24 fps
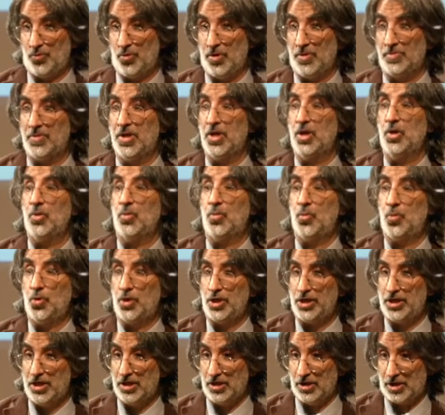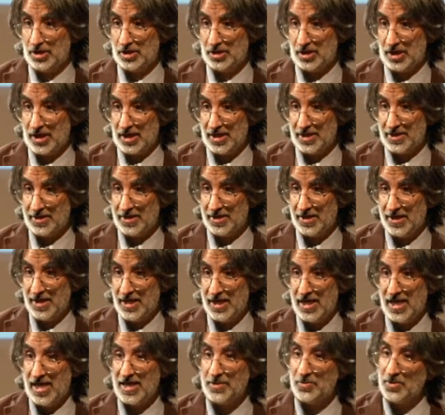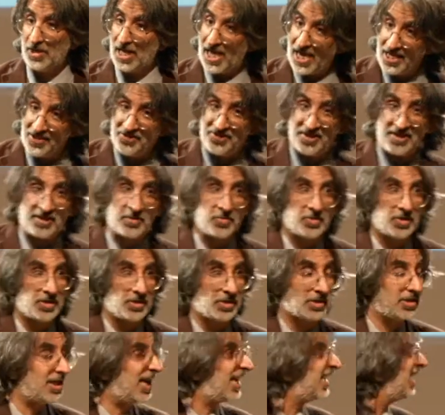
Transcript: reform would look like. And what I think it would look